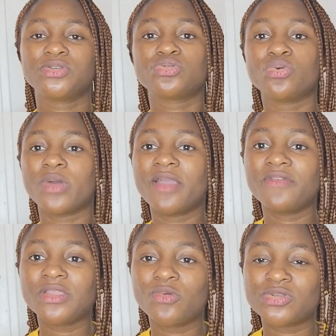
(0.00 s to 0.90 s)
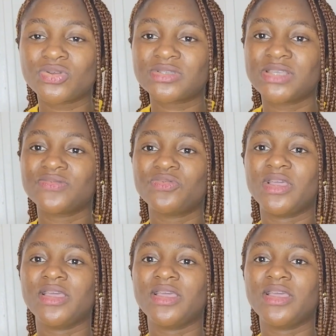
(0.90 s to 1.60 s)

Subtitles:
So everything was successful. The